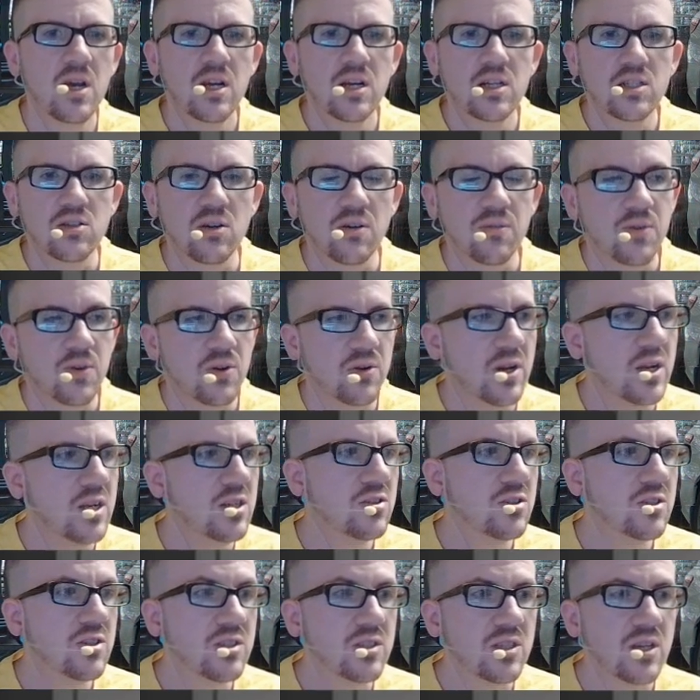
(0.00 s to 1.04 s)
So if you're
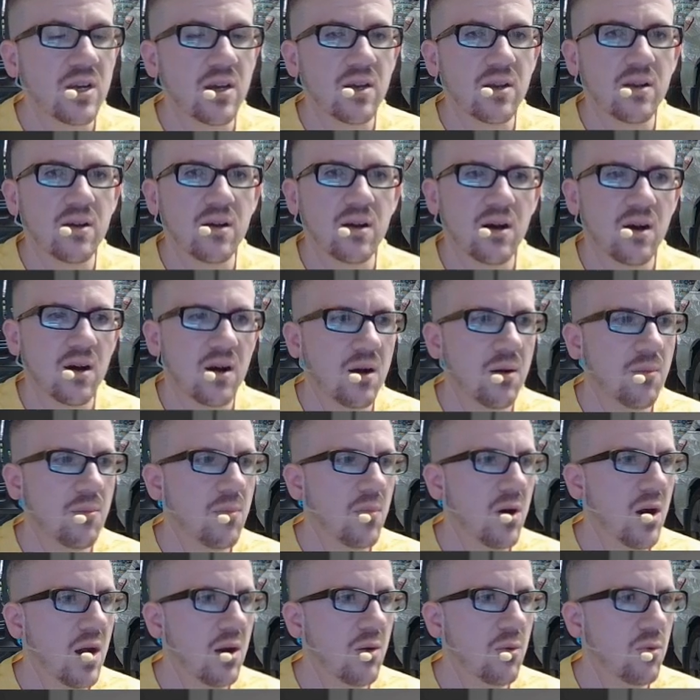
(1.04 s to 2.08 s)
interested,
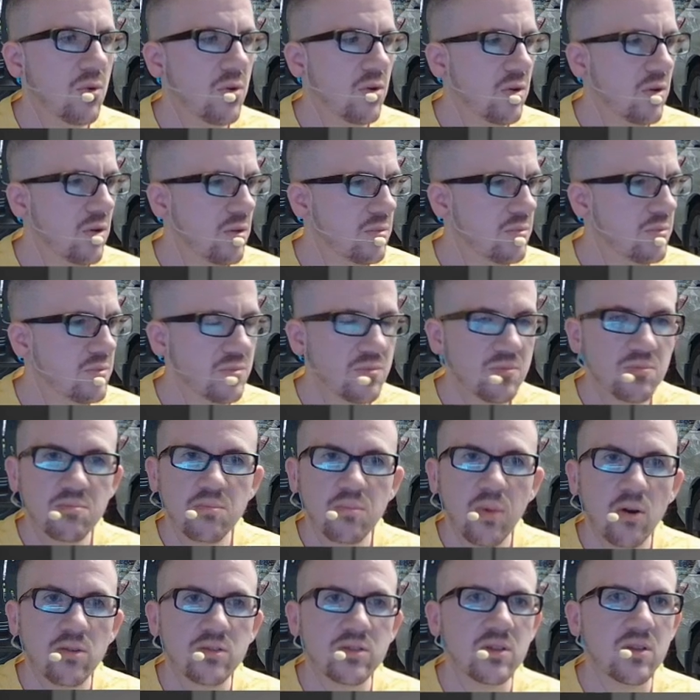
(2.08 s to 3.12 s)
I will
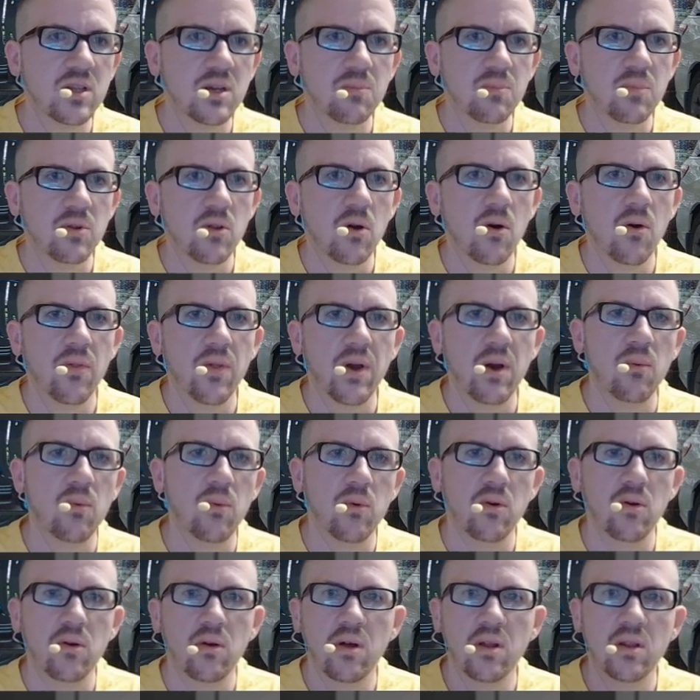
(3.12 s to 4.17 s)
post a link below that
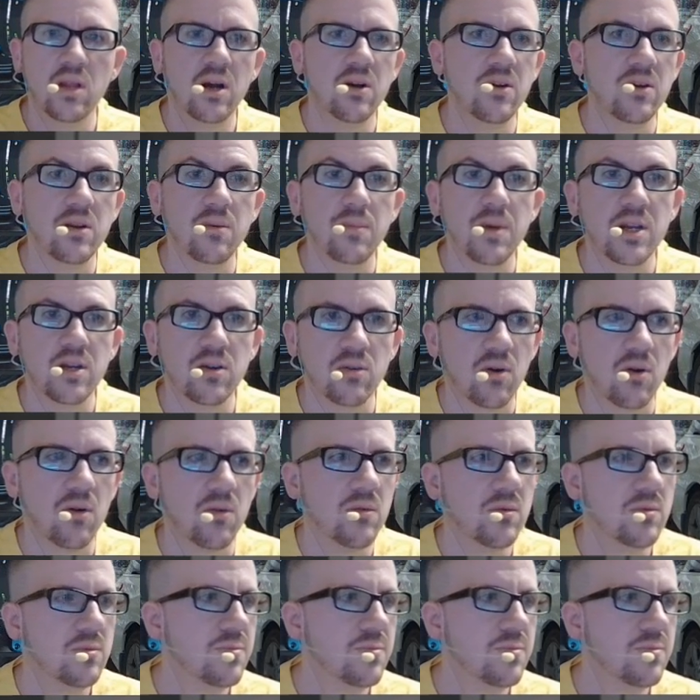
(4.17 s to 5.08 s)
will allow you to make your own.